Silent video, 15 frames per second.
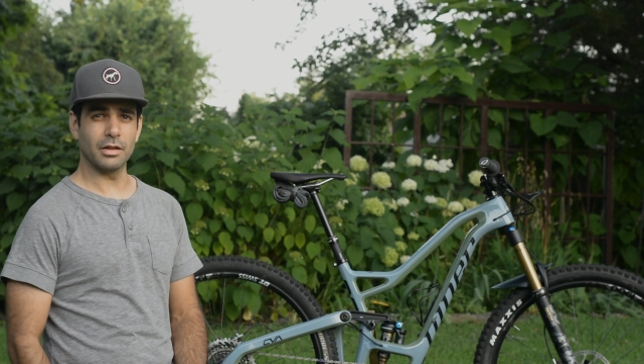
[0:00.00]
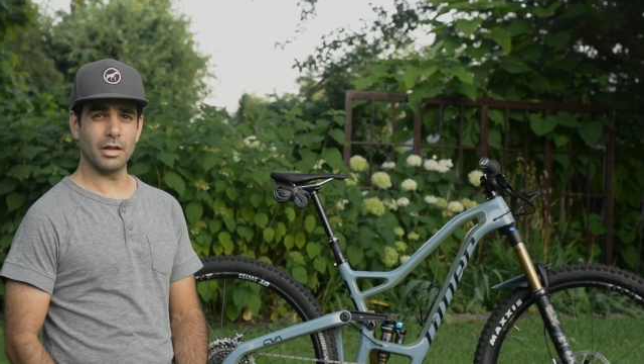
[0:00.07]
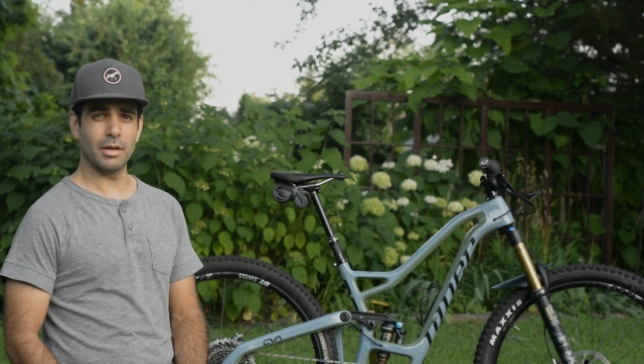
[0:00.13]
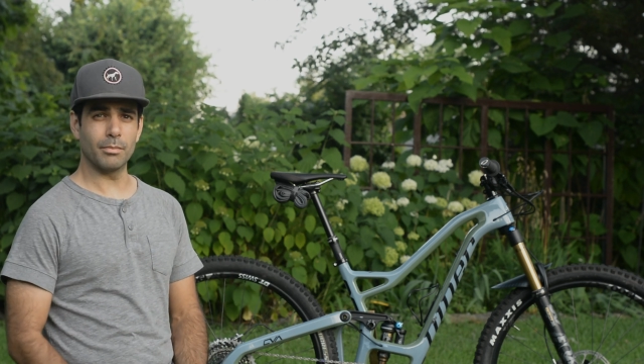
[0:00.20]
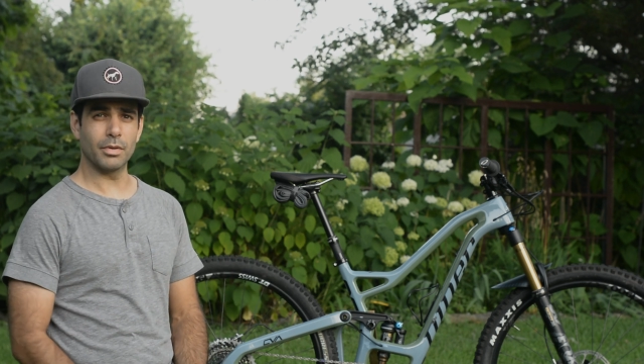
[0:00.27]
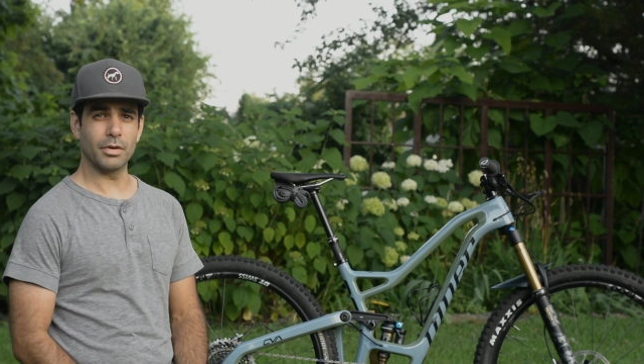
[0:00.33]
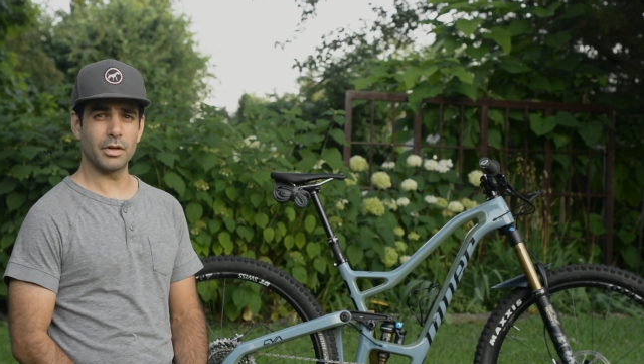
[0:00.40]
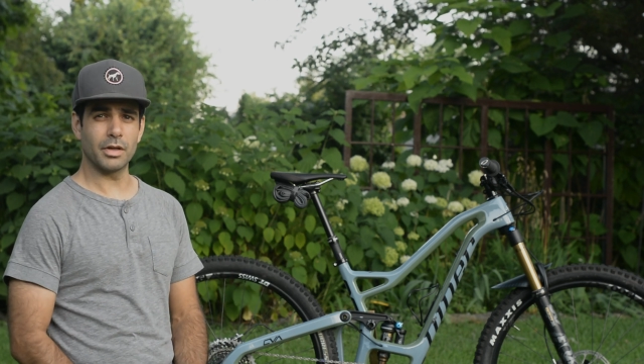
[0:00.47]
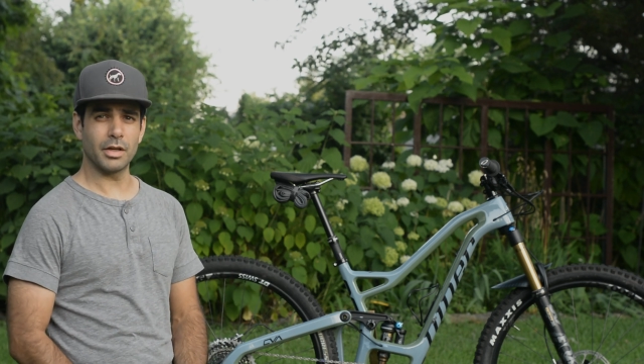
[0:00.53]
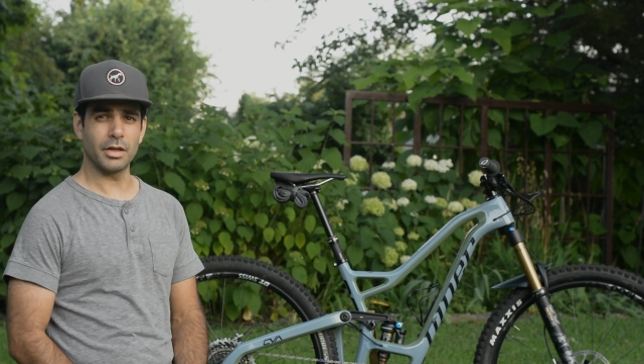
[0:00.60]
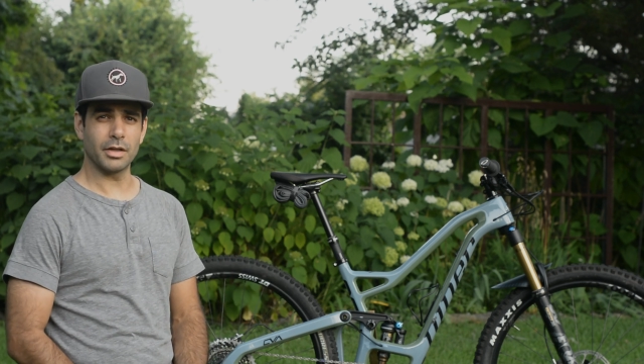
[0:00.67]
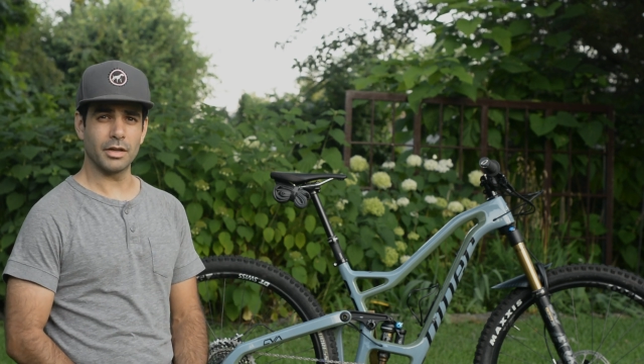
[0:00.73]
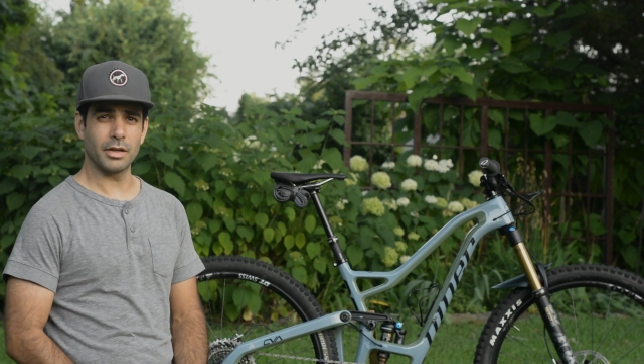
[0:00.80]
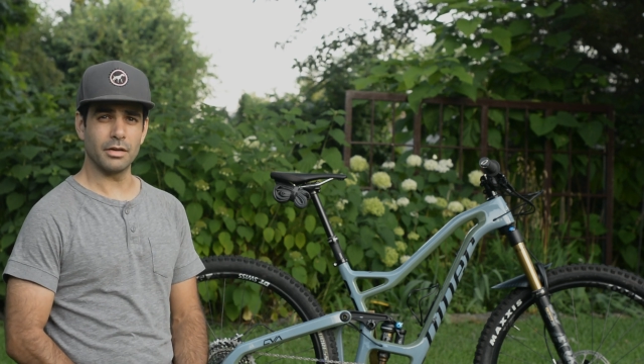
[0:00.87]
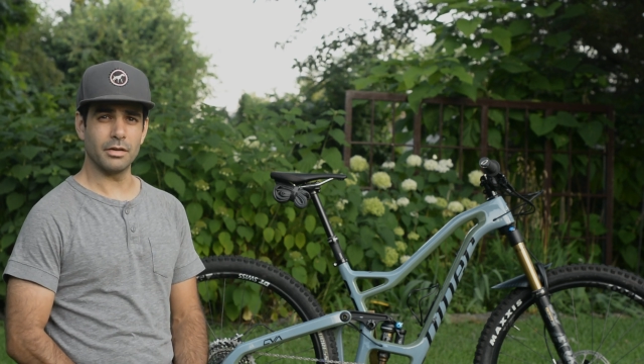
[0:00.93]
lumbering
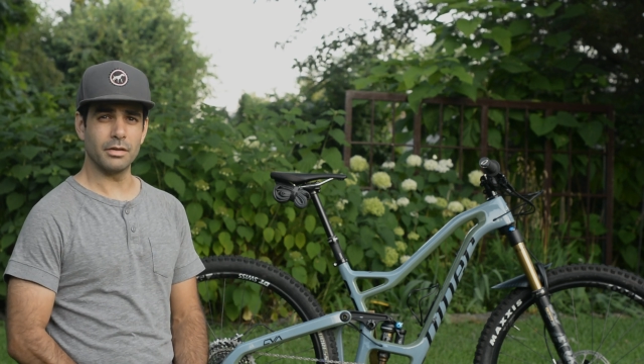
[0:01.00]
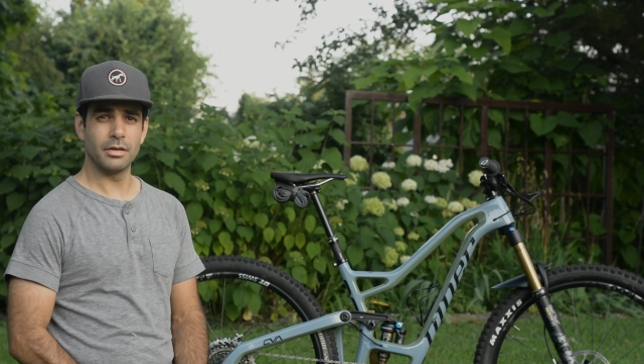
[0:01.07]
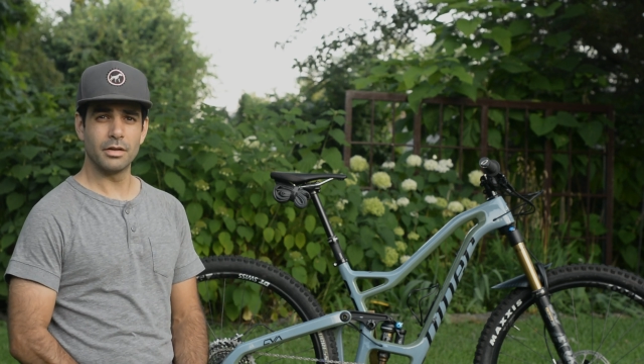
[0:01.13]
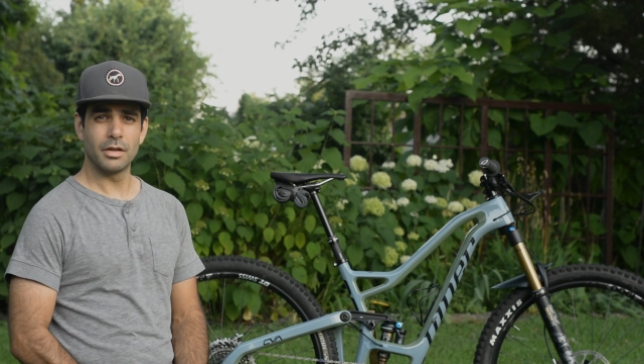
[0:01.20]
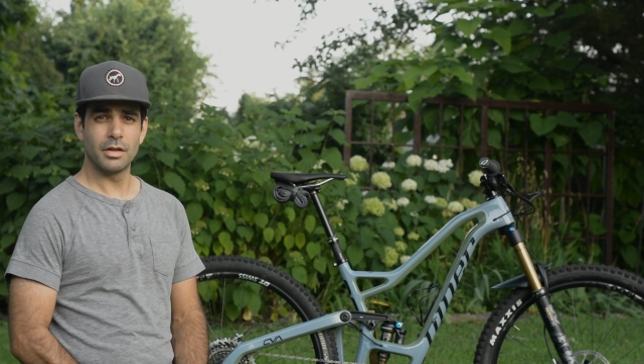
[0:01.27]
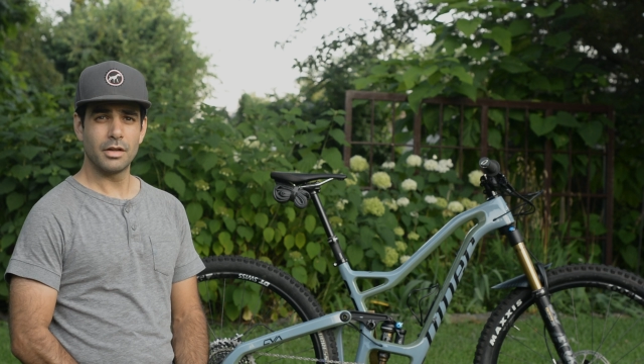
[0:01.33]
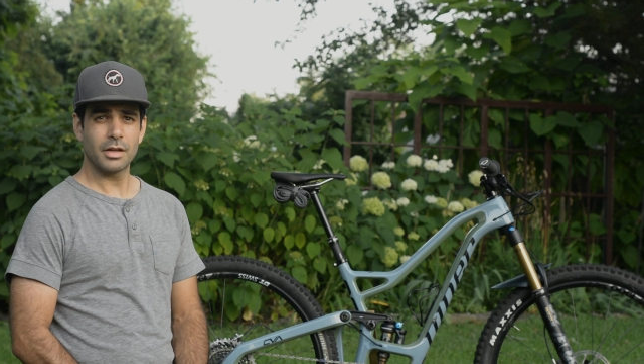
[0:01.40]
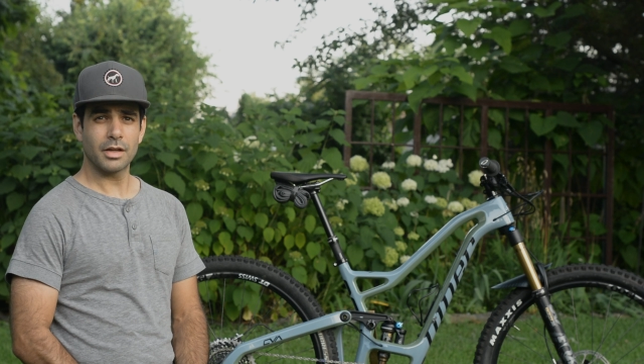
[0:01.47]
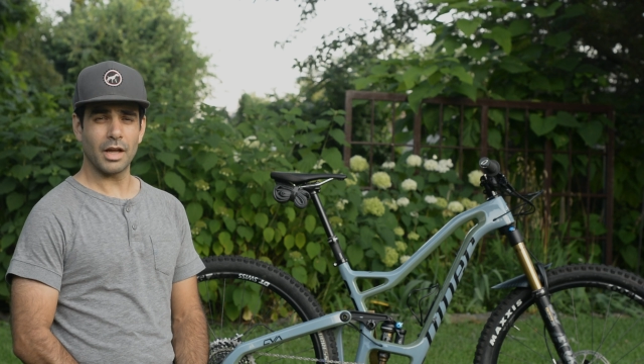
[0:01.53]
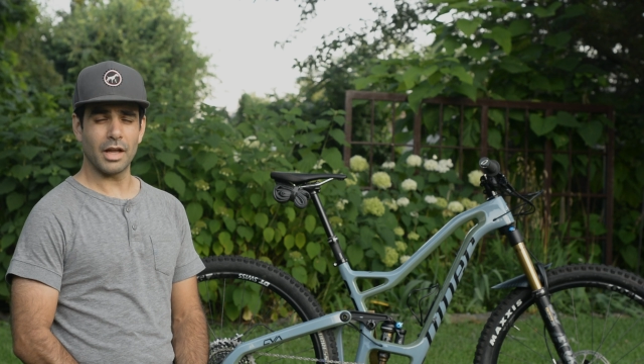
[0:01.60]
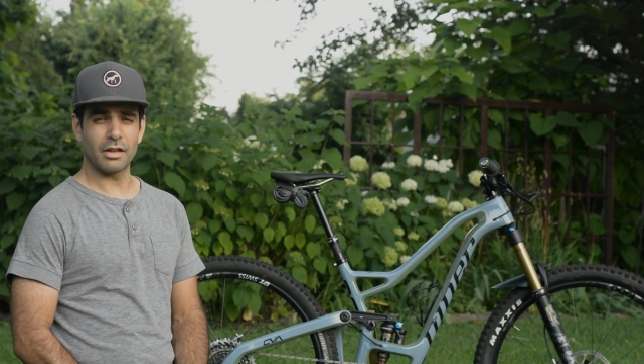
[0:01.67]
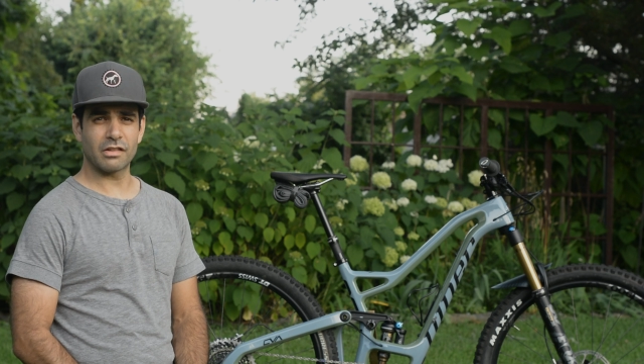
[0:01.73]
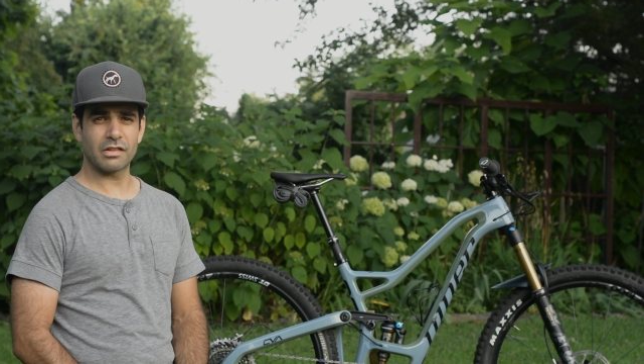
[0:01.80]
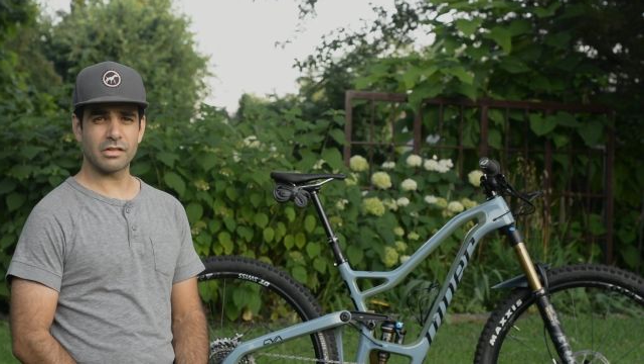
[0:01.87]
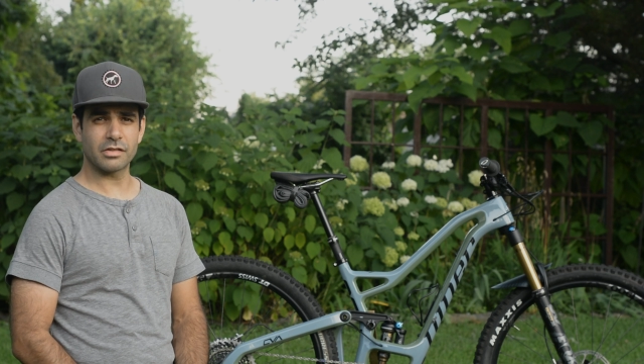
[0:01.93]
and
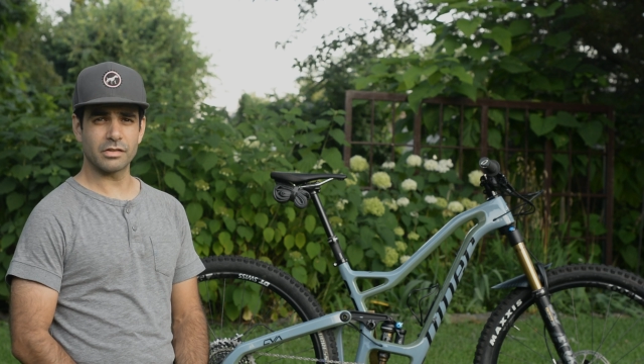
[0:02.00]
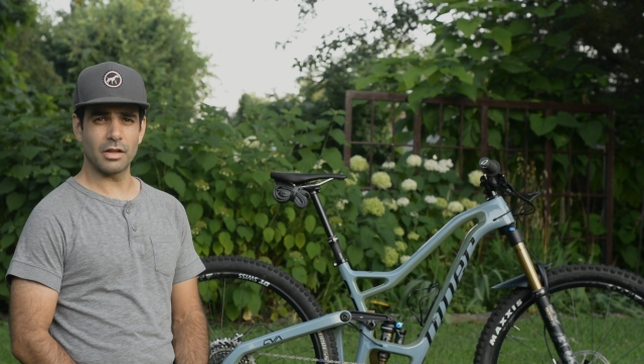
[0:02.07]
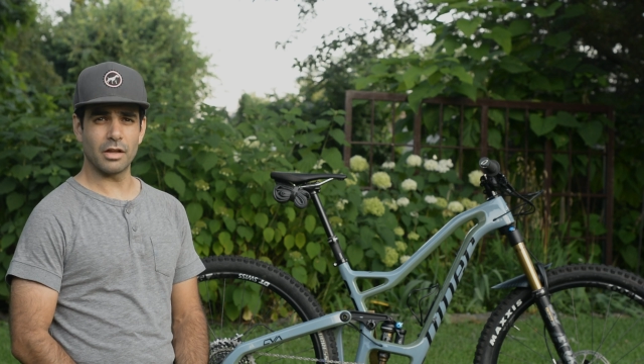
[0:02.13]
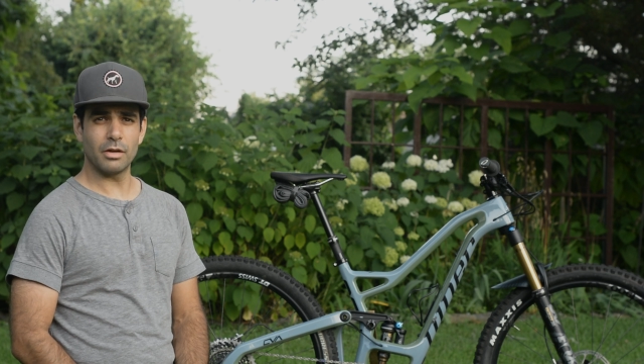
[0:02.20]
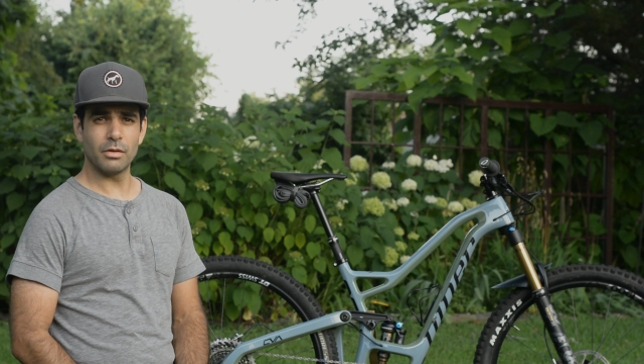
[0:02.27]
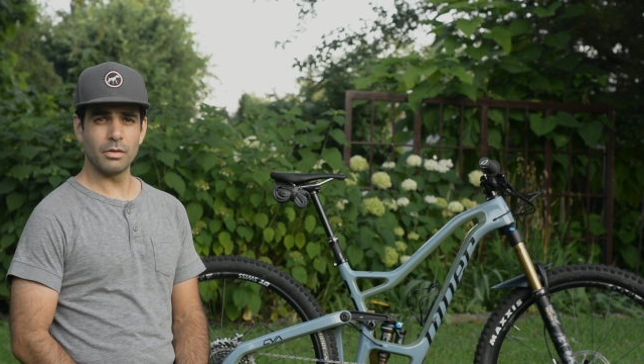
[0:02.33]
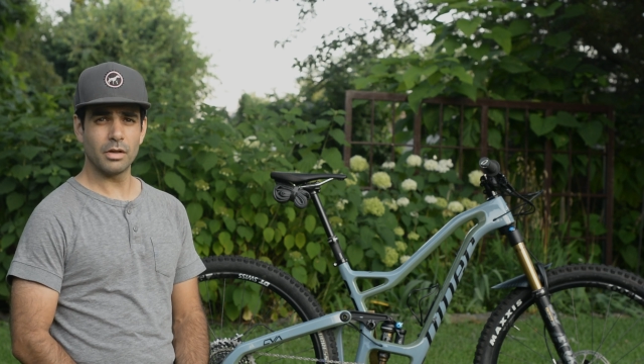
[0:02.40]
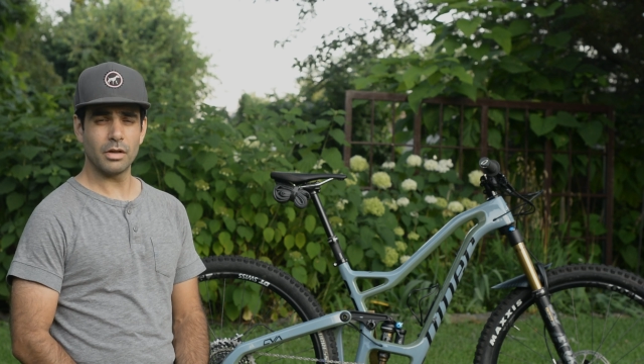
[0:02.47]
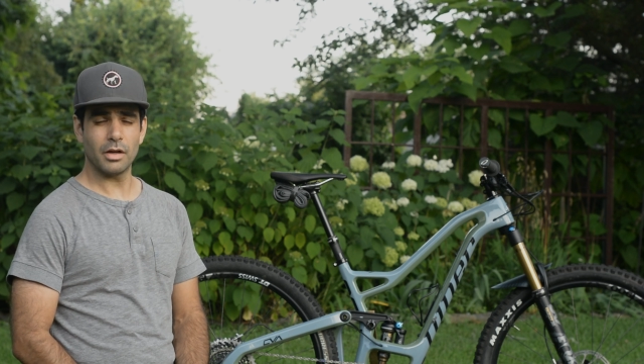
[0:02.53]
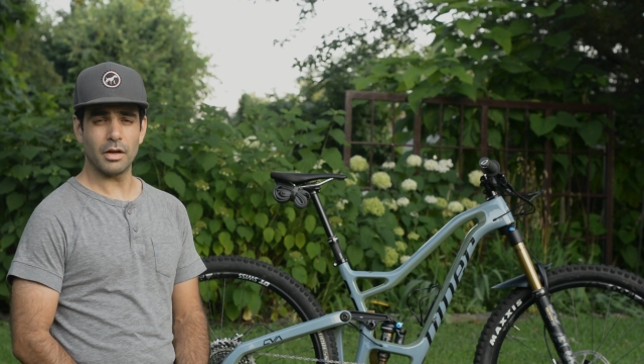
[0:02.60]
kind of slow.